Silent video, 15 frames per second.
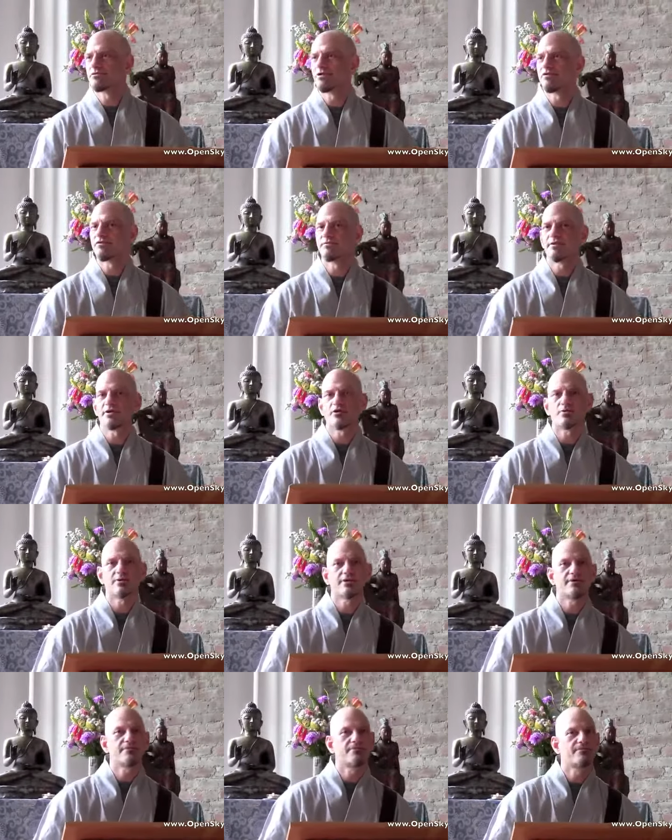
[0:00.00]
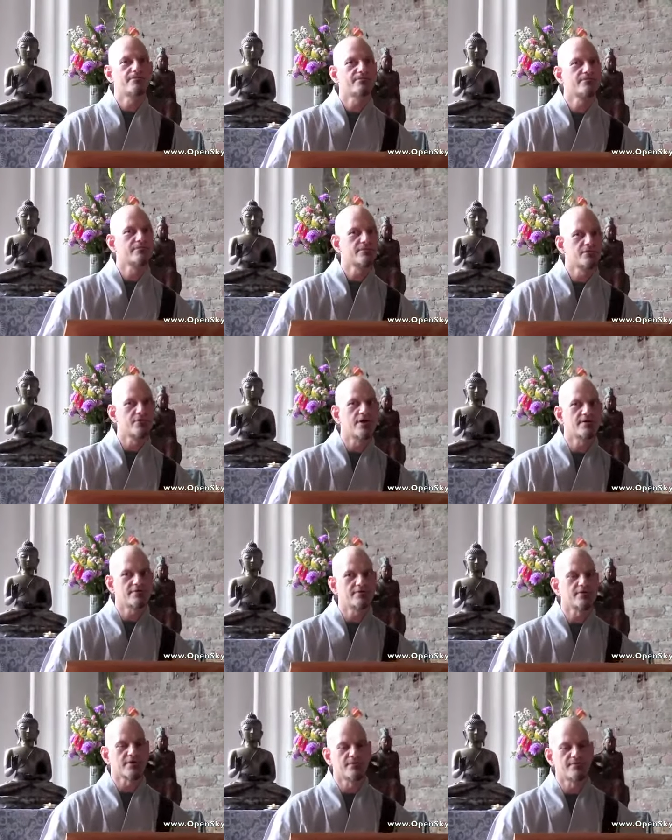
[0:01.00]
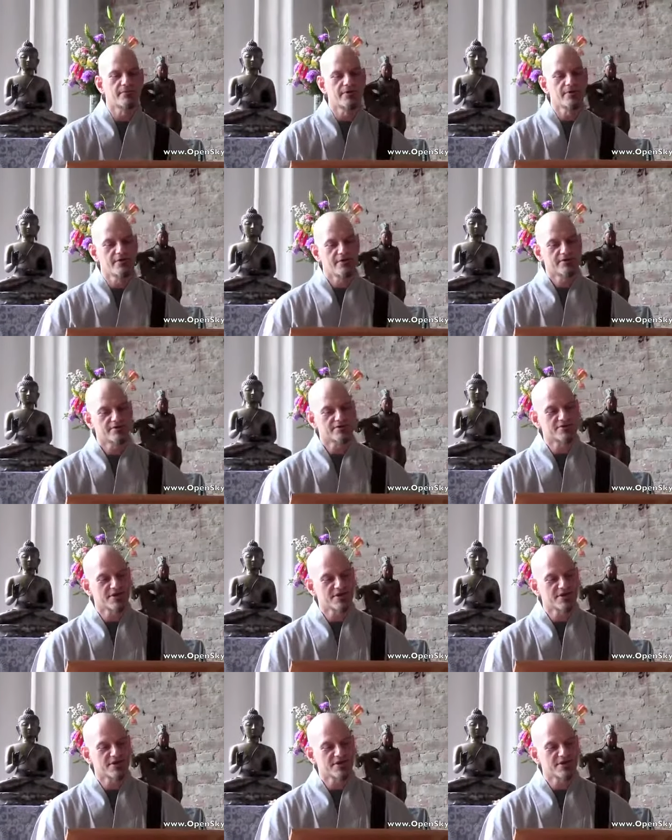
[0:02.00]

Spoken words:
Are you familiar with it? Yeah.